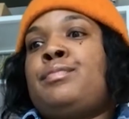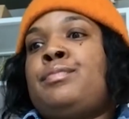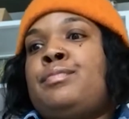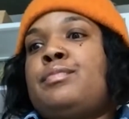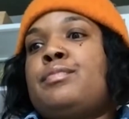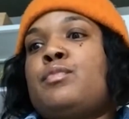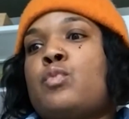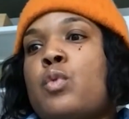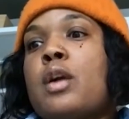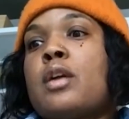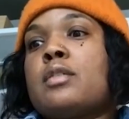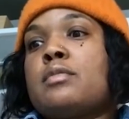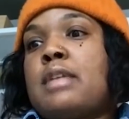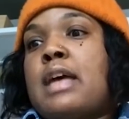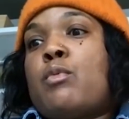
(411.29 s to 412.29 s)
work,
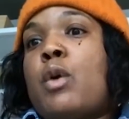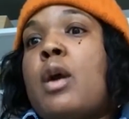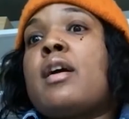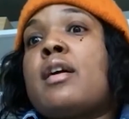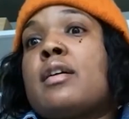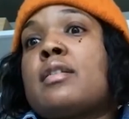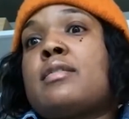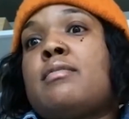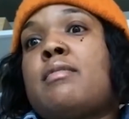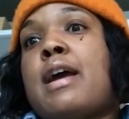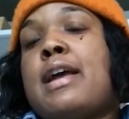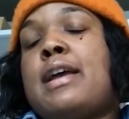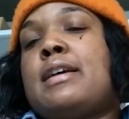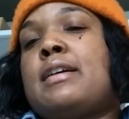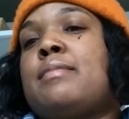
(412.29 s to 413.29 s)
right?
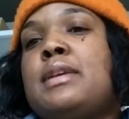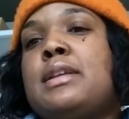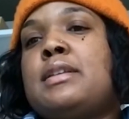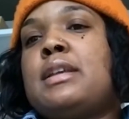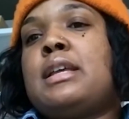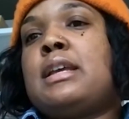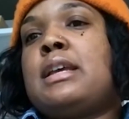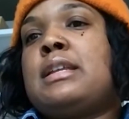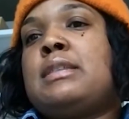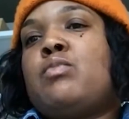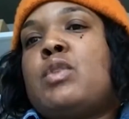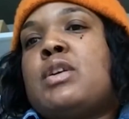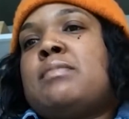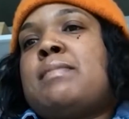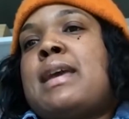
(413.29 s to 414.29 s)
I mean, it
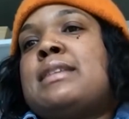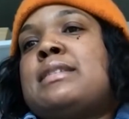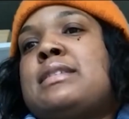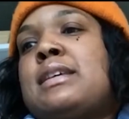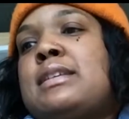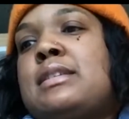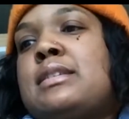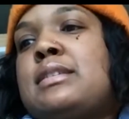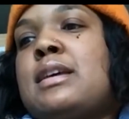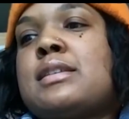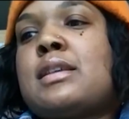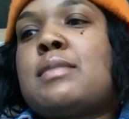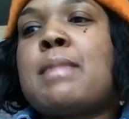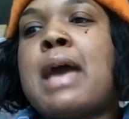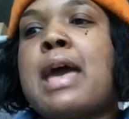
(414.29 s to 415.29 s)
wouldn't make sense. It
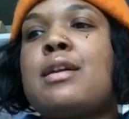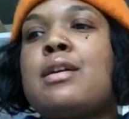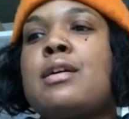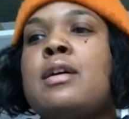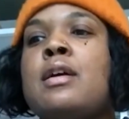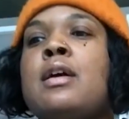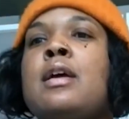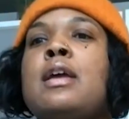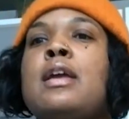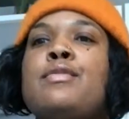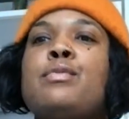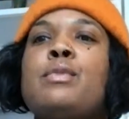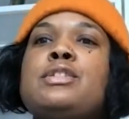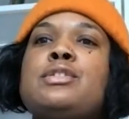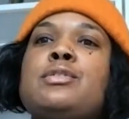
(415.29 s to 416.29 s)
doesn't matter if
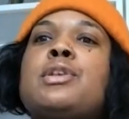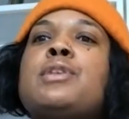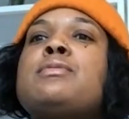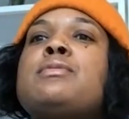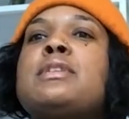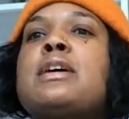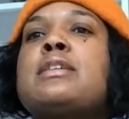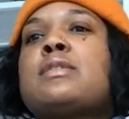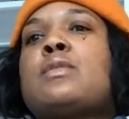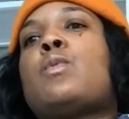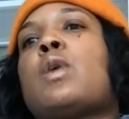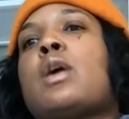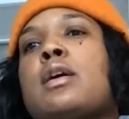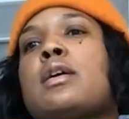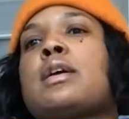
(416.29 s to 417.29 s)
what you use doesn't work.
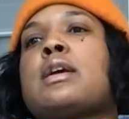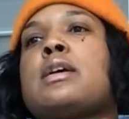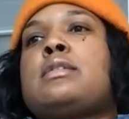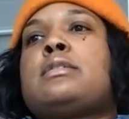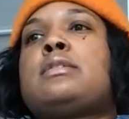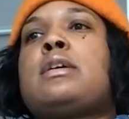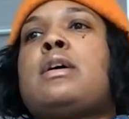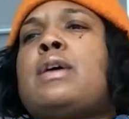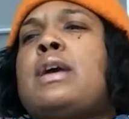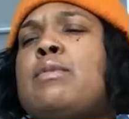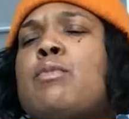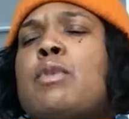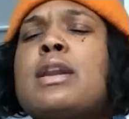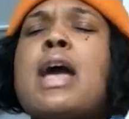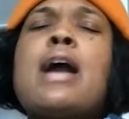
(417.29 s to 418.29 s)
And
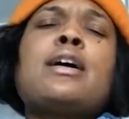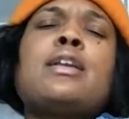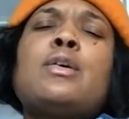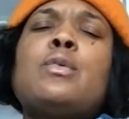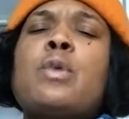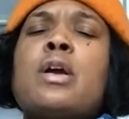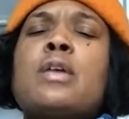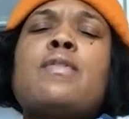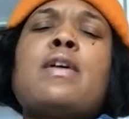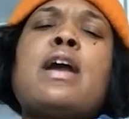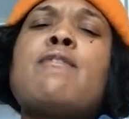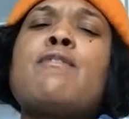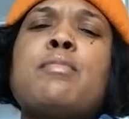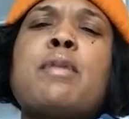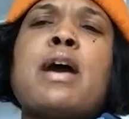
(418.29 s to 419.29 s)
we're not going to work for
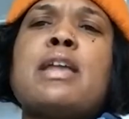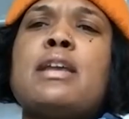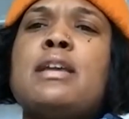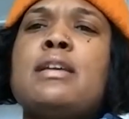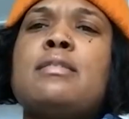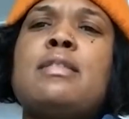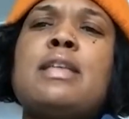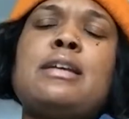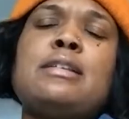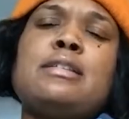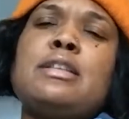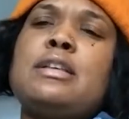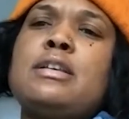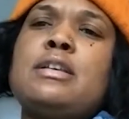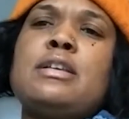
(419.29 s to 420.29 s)
everybody. Like,
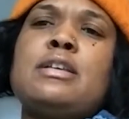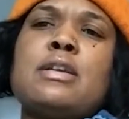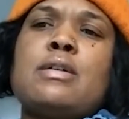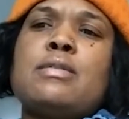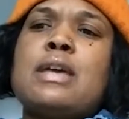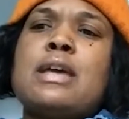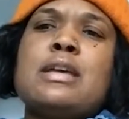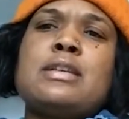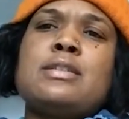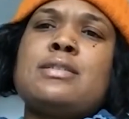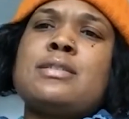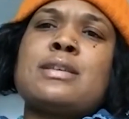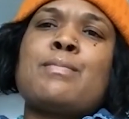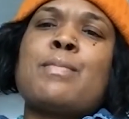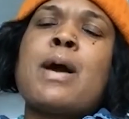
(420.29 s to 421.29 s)
that it's
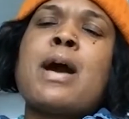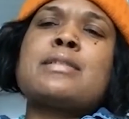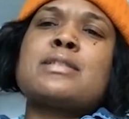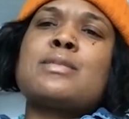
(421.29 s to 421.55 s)
just impossible to